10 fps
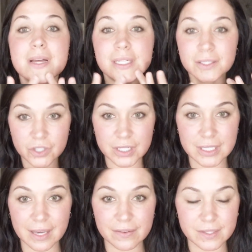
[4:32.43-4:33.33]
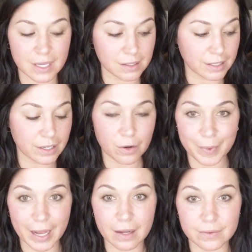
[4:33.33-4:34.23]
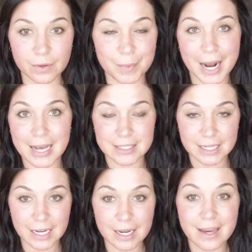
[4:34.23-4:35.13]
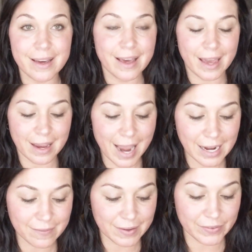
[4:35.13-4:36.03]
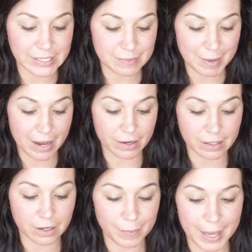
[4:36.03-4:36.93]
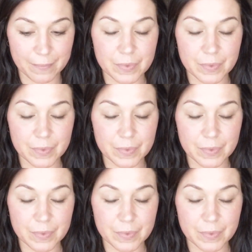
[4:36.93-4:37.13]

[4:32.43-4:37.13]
just gives a little bit of luminosity and kind of evens me out a little bit.